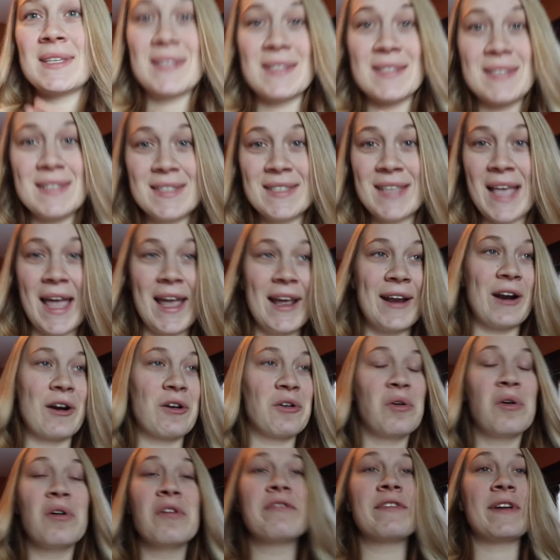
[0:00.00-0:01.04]
insane. Our
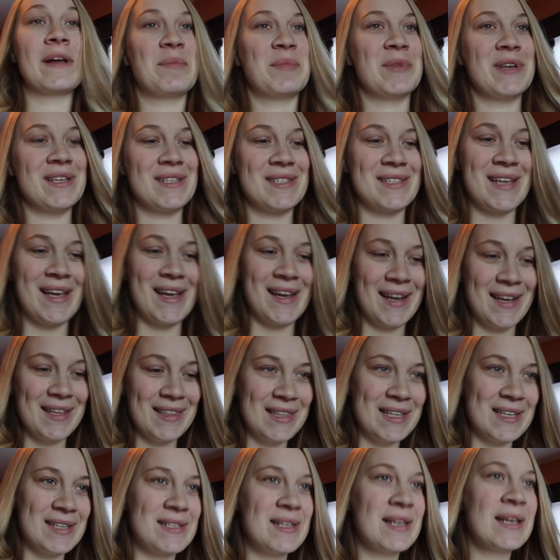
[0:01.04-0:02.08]
whole family is staying in
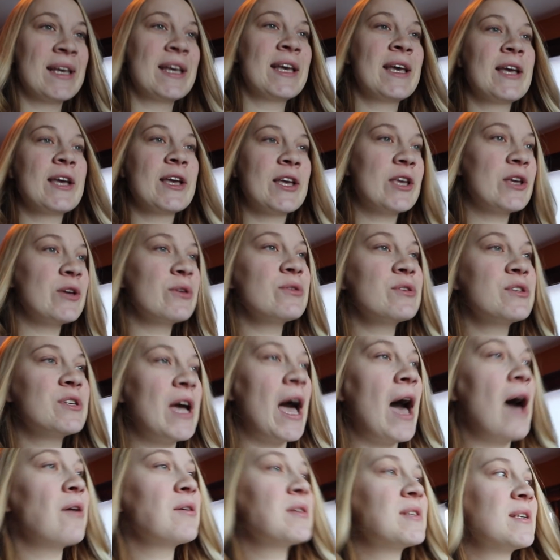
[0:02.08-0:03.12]
this huge
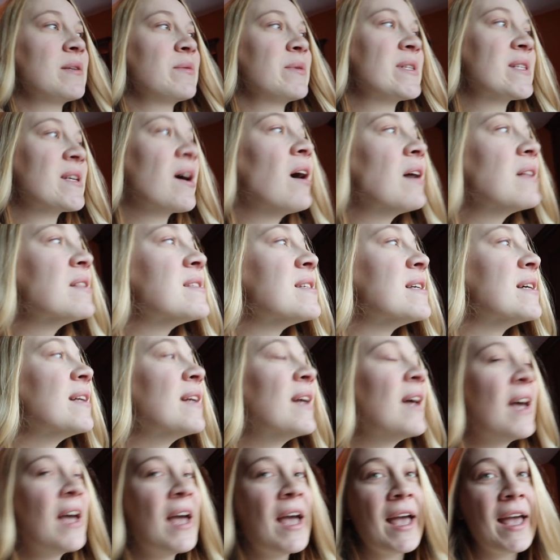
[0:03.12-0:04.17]
house in Wisconsin,
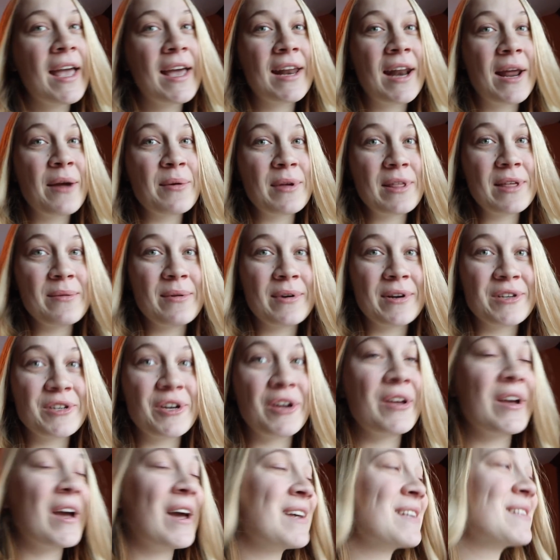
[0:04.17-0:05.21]
and I really want to show
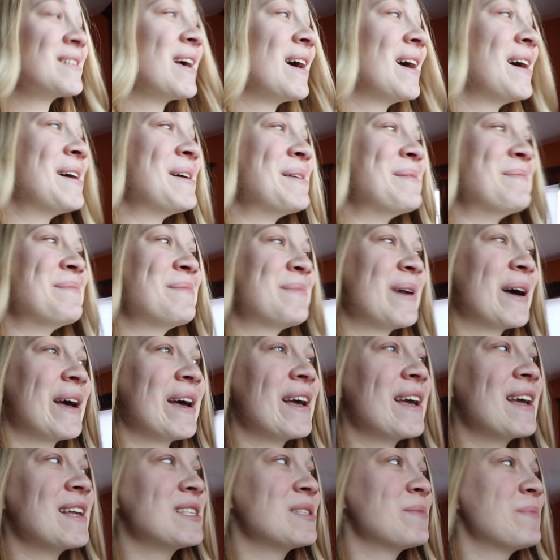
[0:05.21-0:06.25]
you guys.
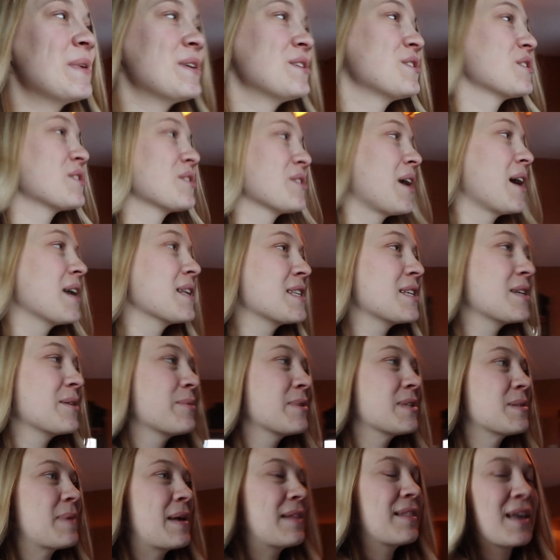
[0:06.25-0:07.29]
But it's been just crazy.
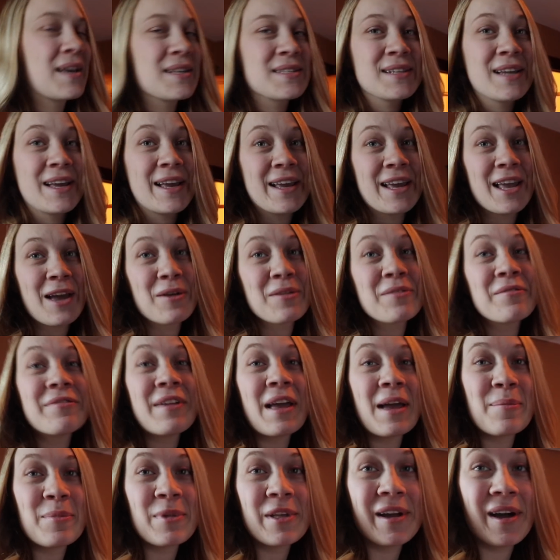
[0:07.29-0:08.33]
We spent last night hanging out with
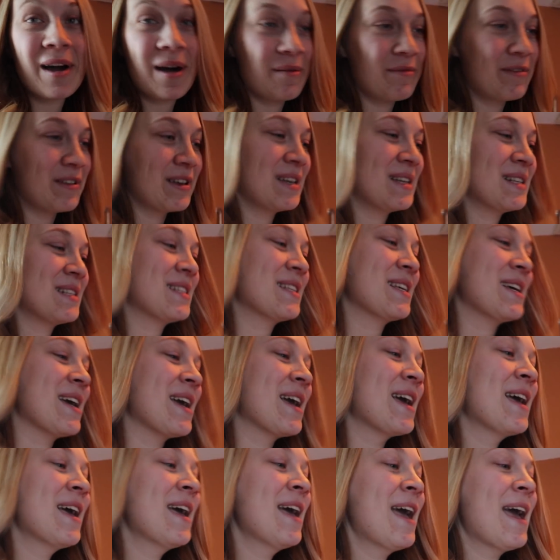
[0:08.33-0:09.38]
family,
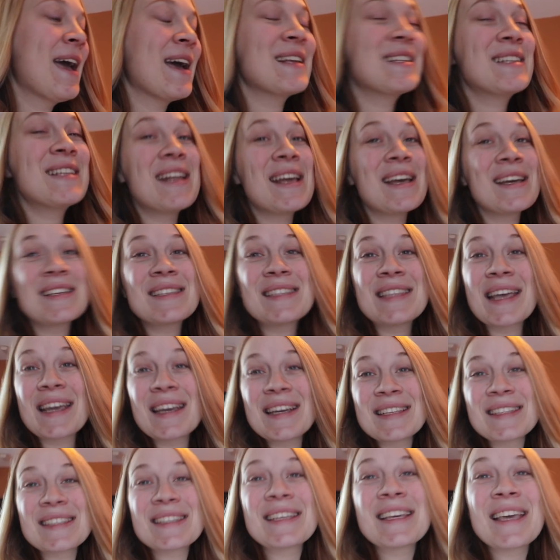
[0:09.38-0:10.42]
obviously, and today is
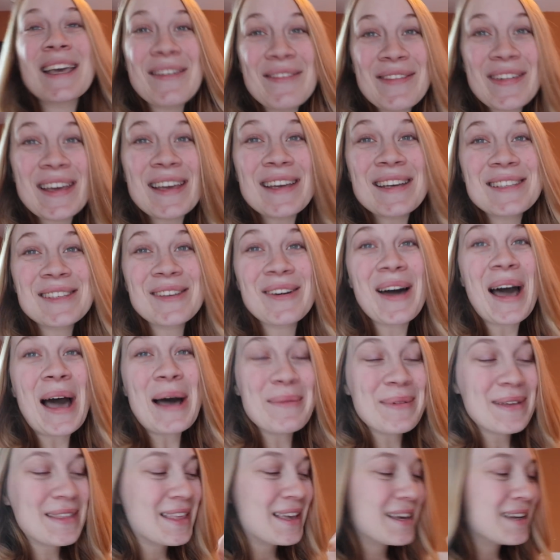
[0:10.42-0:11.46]
Thanksgiving, so
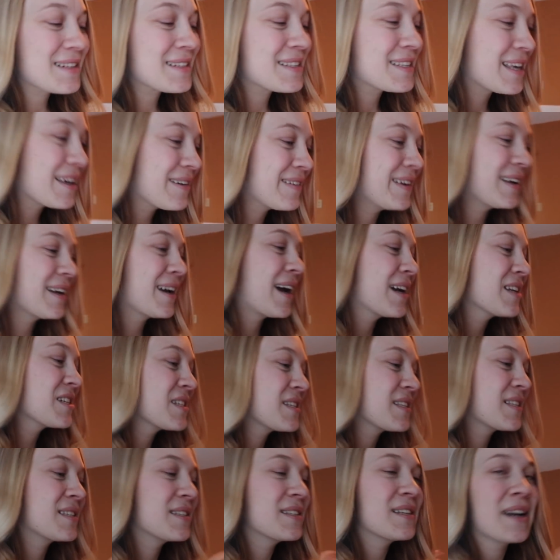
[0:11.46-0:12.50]
happy Thanksgiving. I
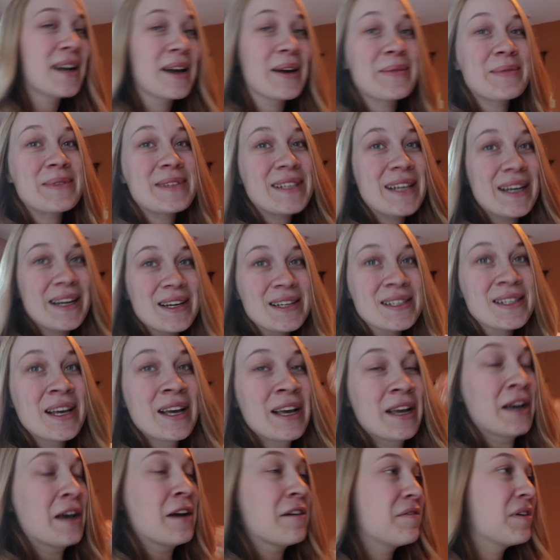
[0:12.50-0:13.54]
just snuck upstairs
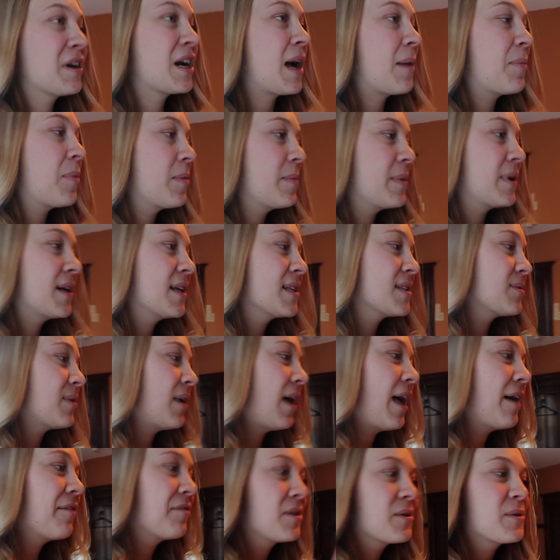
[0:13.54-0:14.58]
for a couple minutes
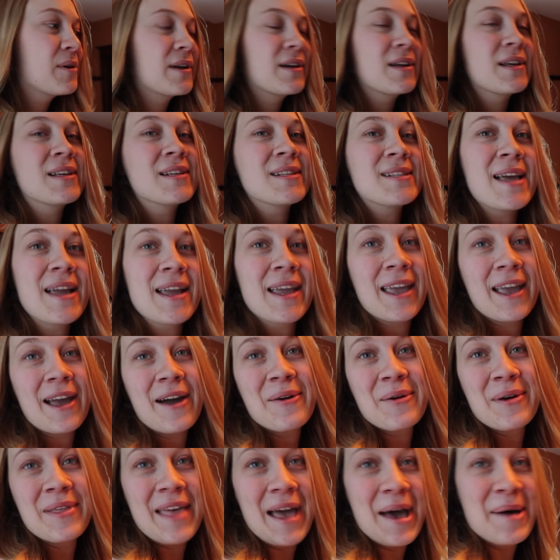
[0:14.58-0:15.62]
while everyone is hanging
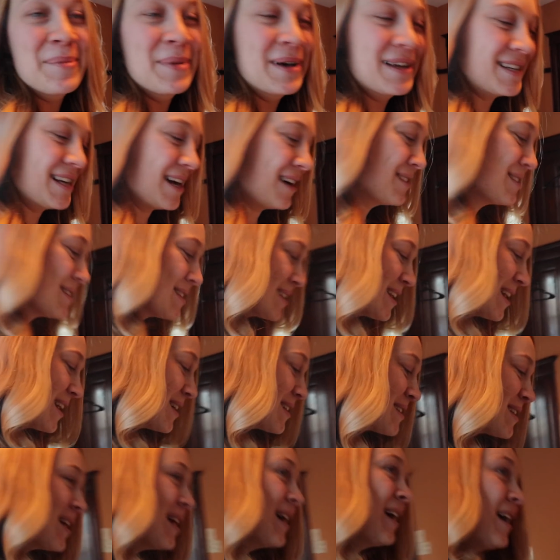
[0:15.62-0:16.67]
out with Emma downstairs